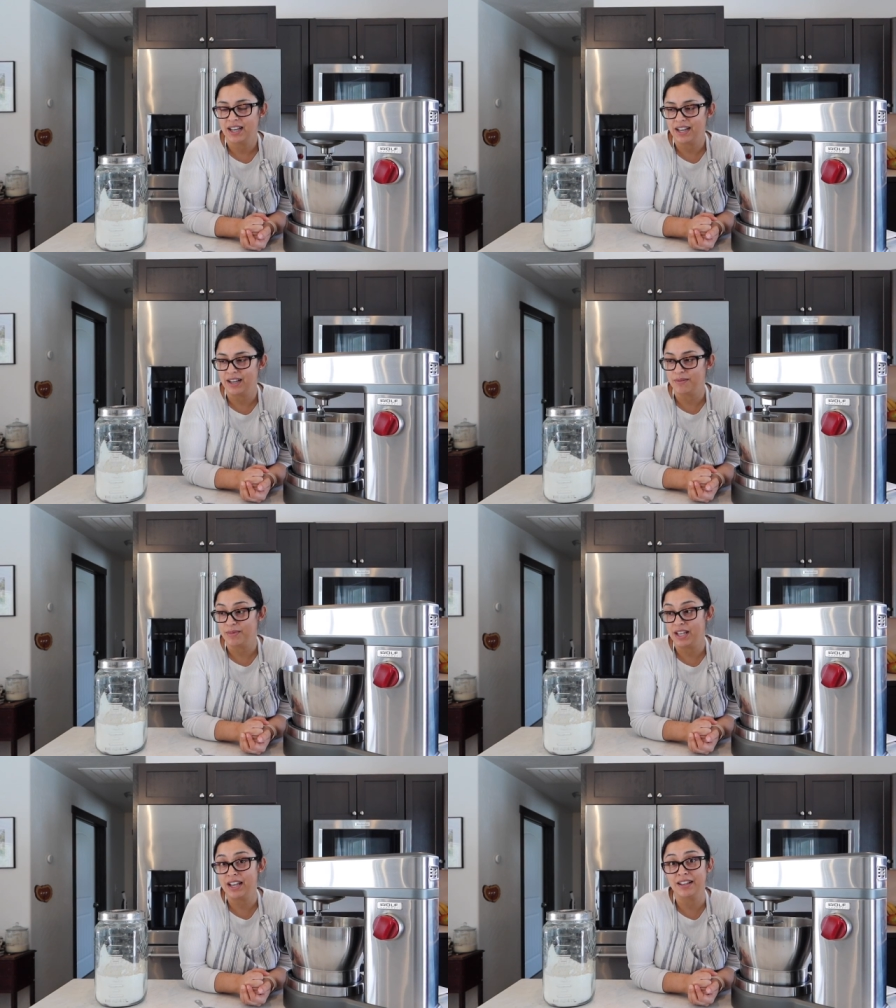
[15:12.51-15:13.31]

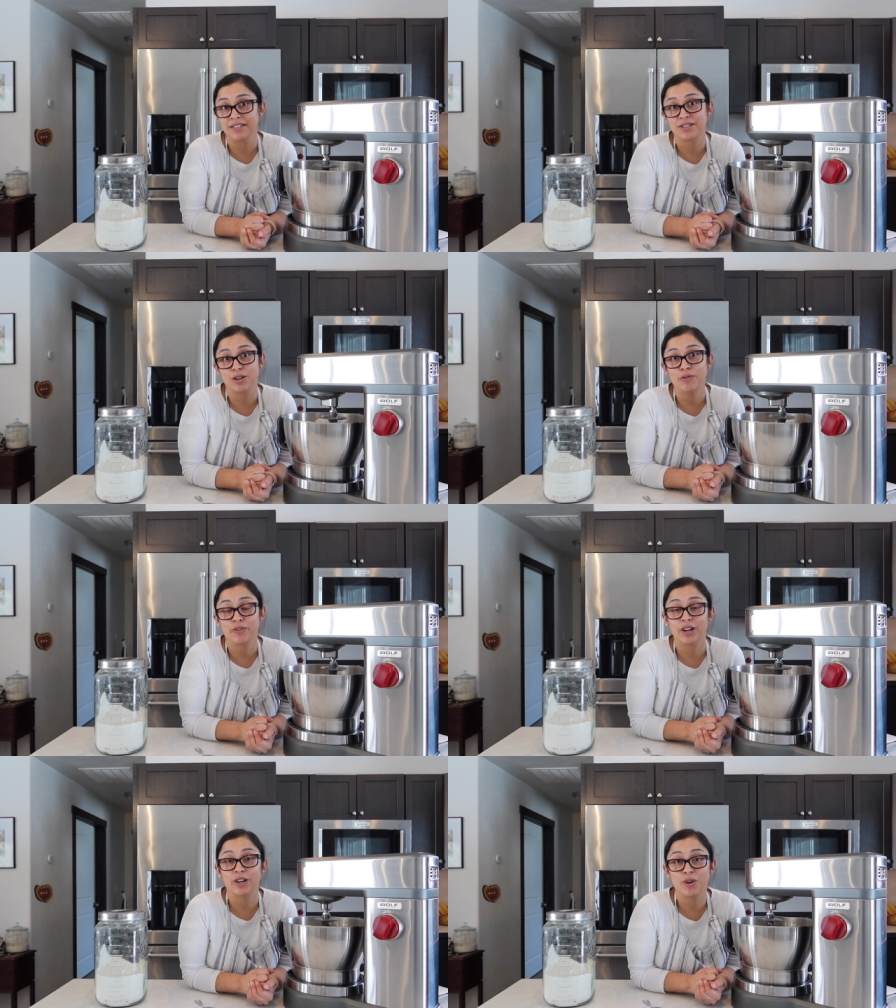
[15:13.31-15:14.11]
And so
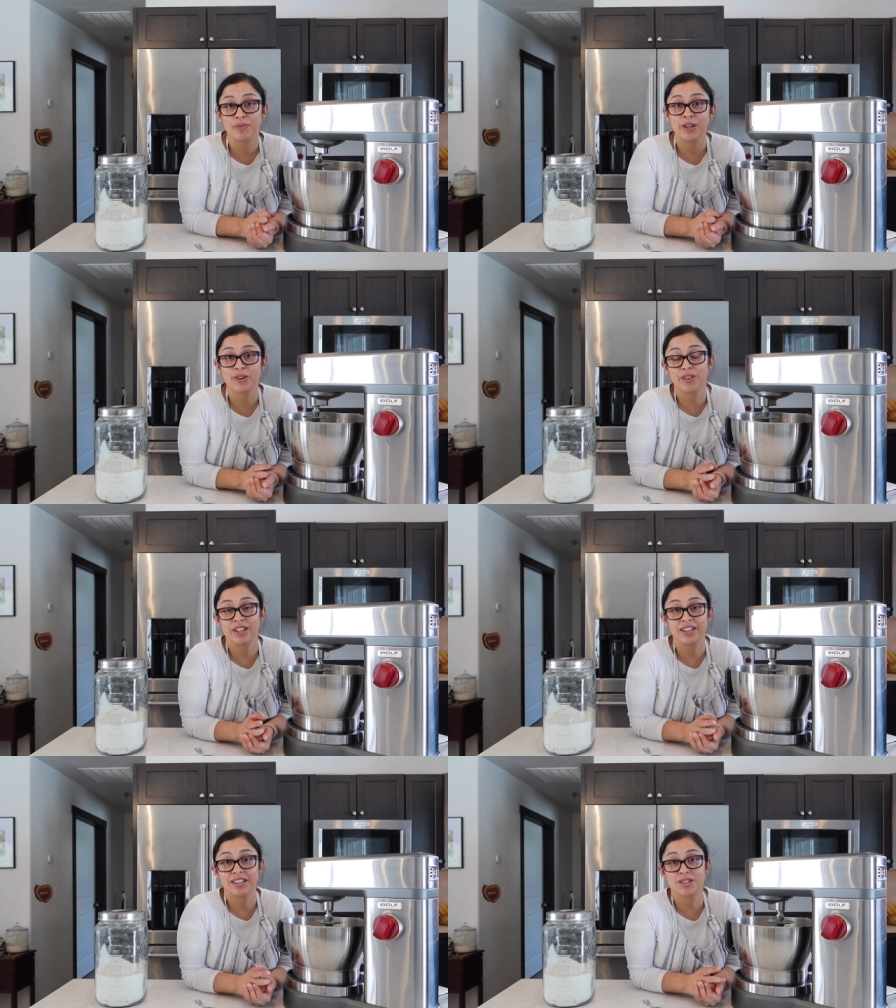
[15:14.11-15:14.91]
far, I hope that you
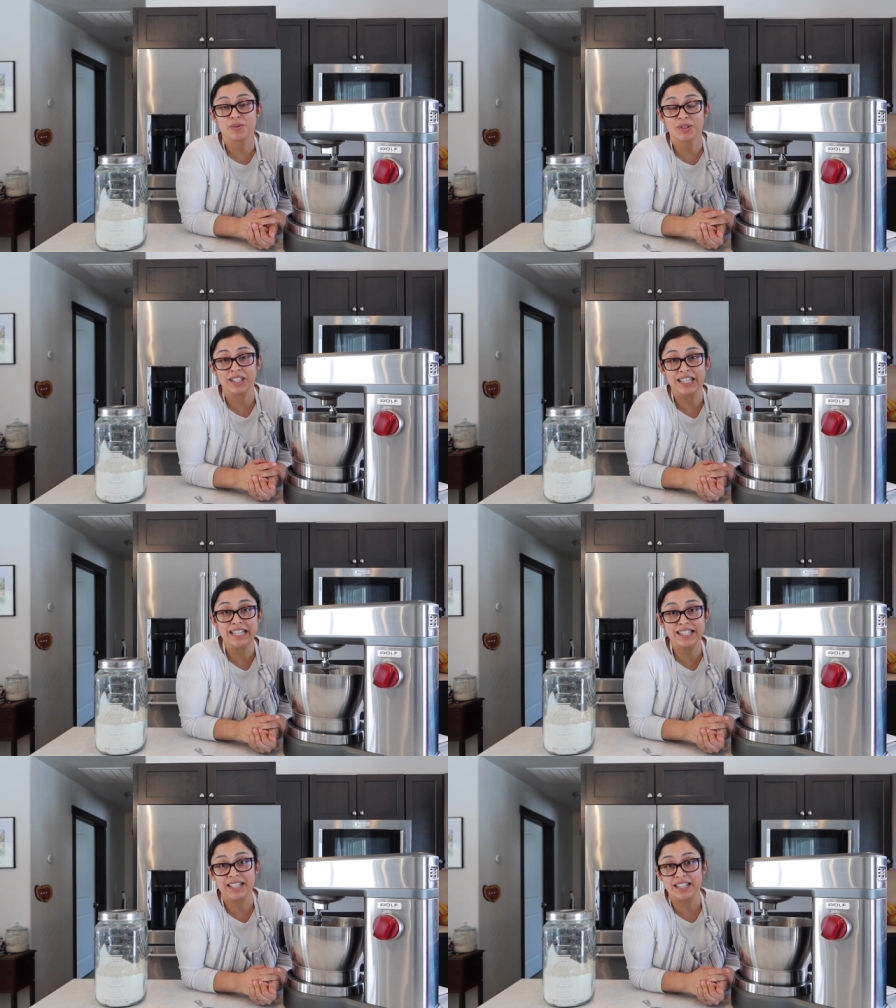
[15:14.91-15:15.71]
think that it's really
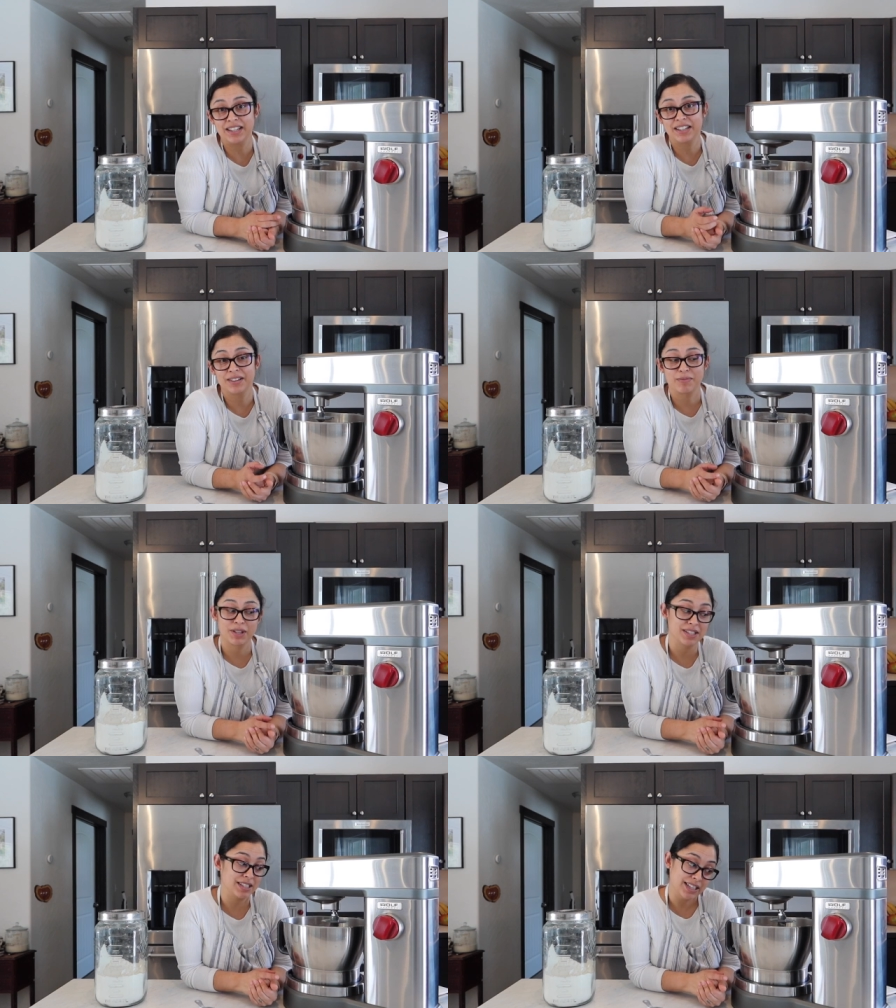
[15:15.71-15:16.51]
easy,
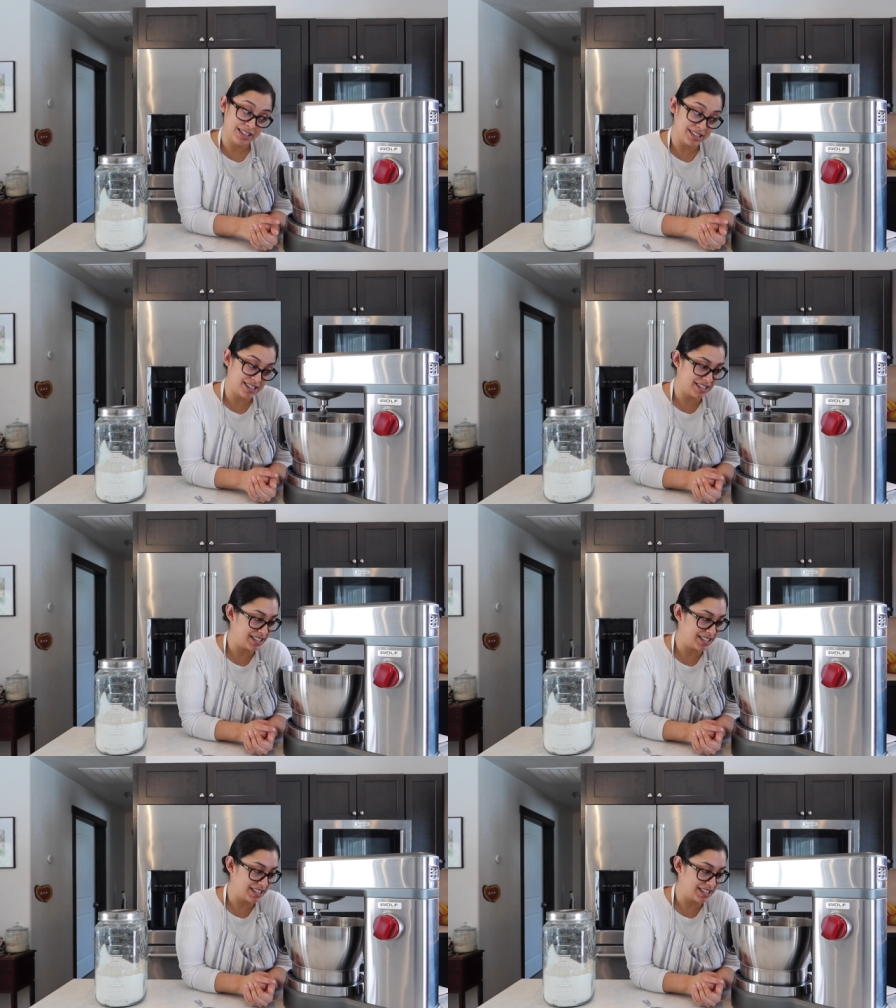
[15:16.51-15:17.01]
because it is.